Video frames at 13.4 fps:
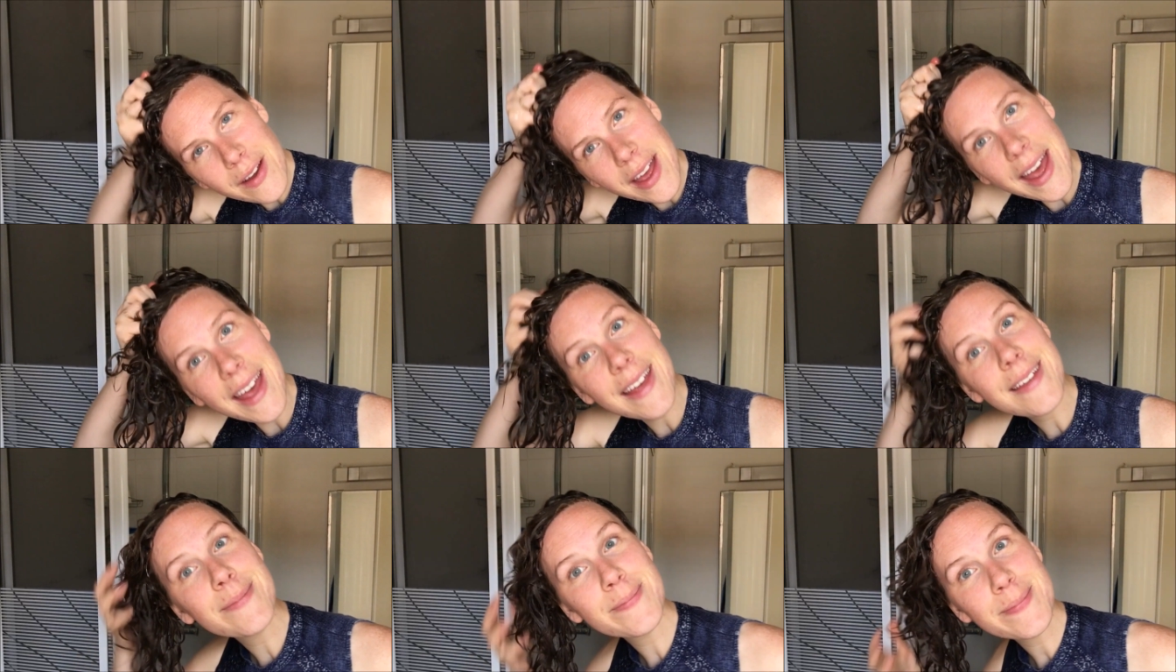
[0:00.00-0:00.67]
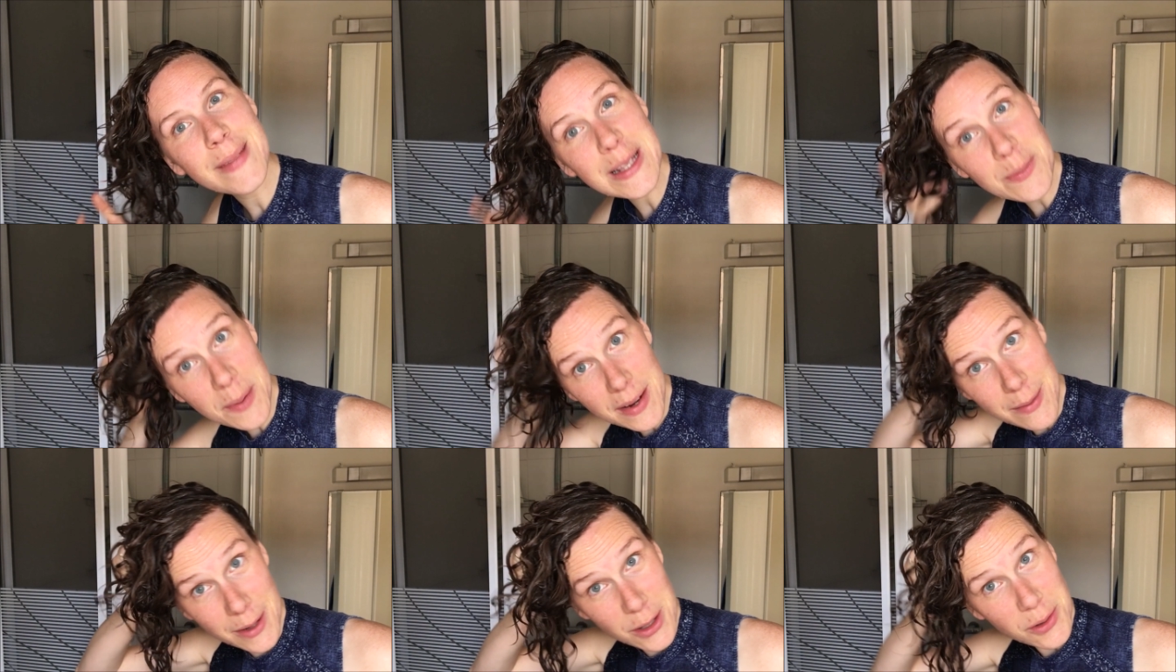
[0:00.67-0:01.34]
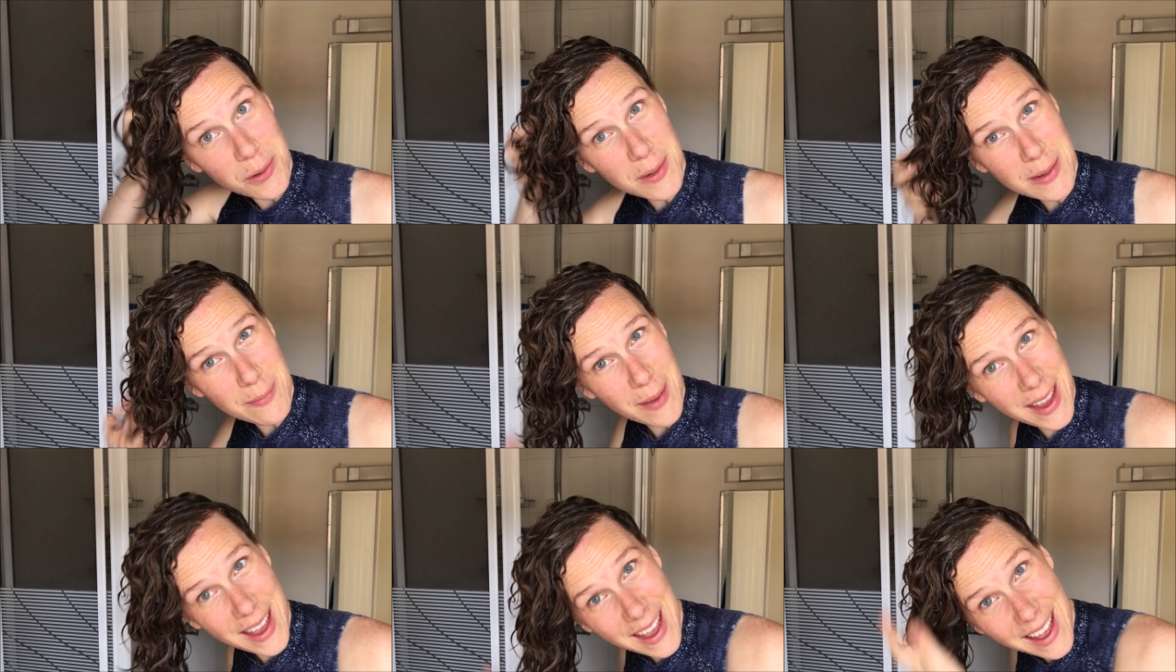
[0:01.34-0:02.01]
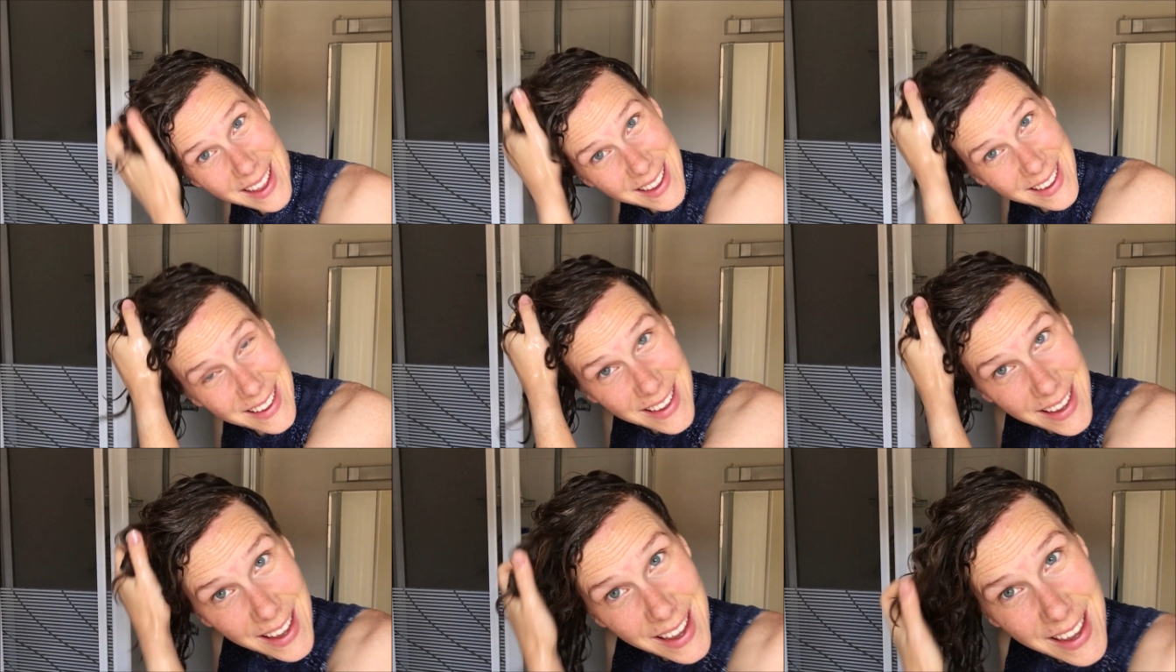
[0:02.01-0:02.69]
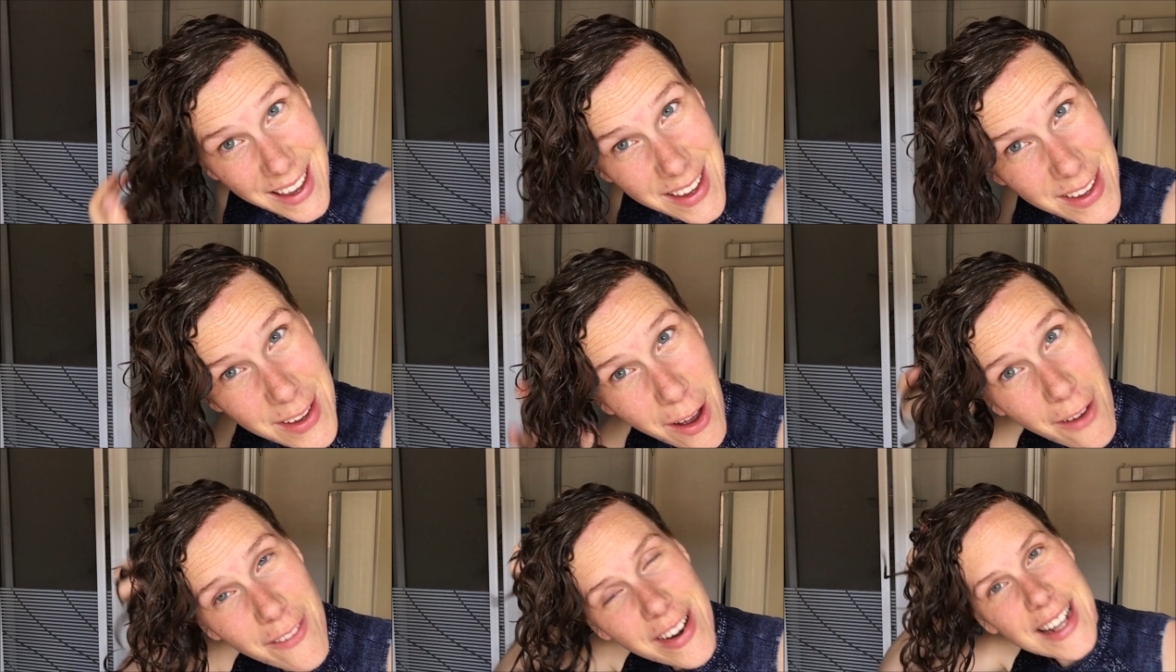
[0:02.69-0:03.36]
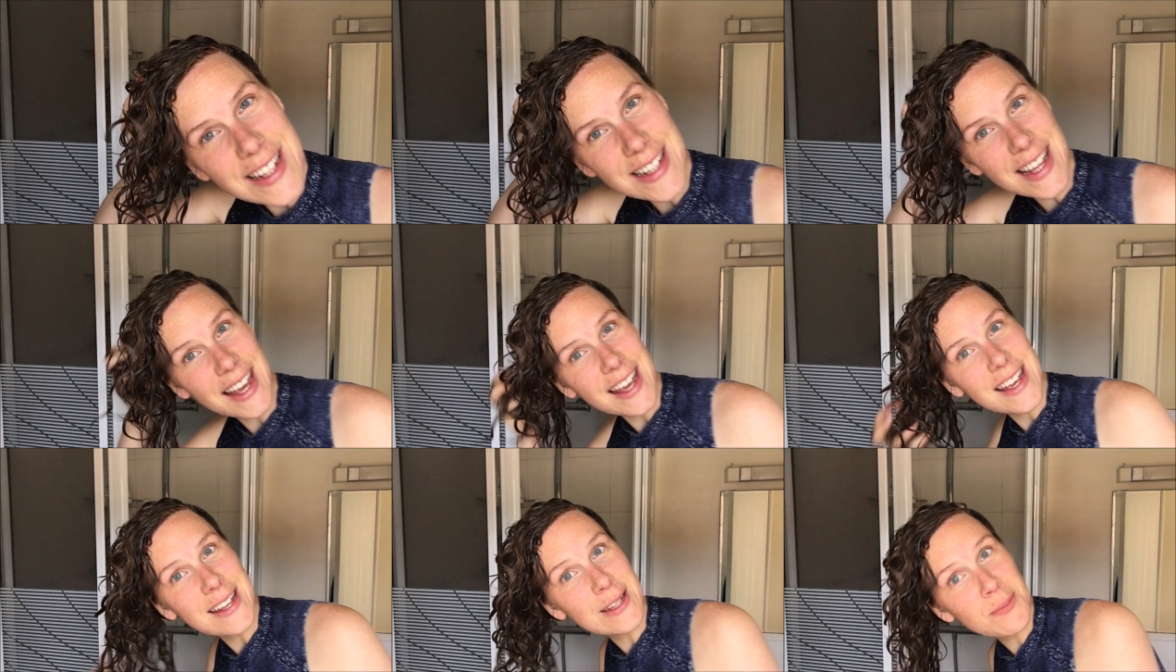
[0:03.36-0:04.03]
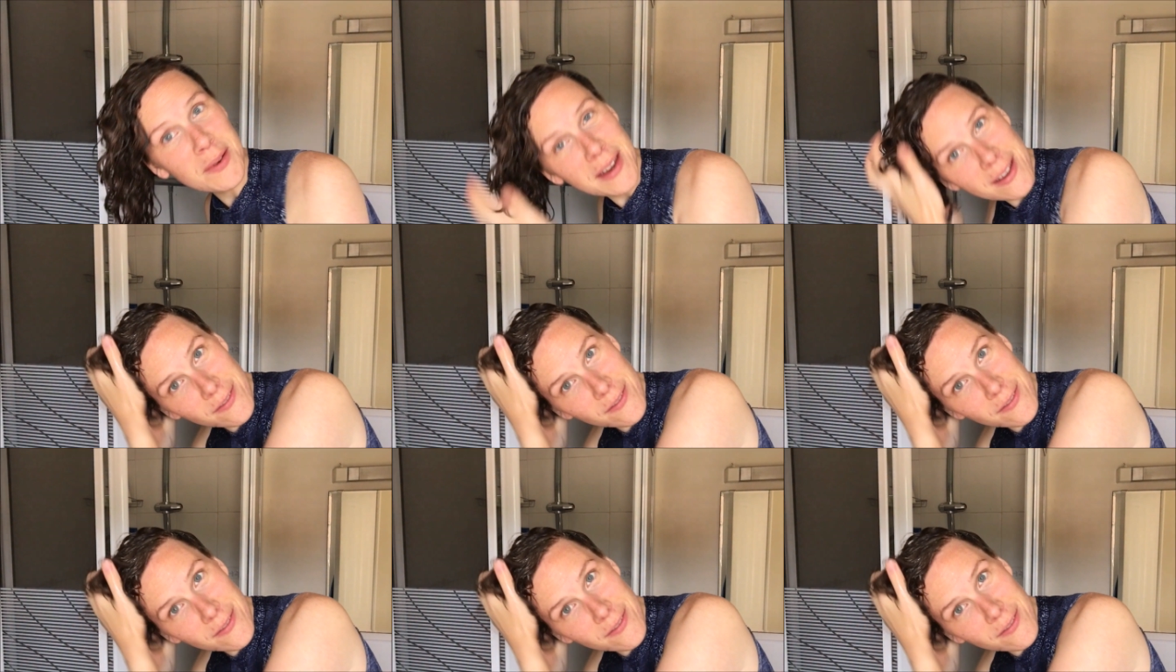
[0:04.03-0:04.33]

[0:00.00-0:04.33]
Okay, it's pretty much all in my hair. You can't really see it, it's pretty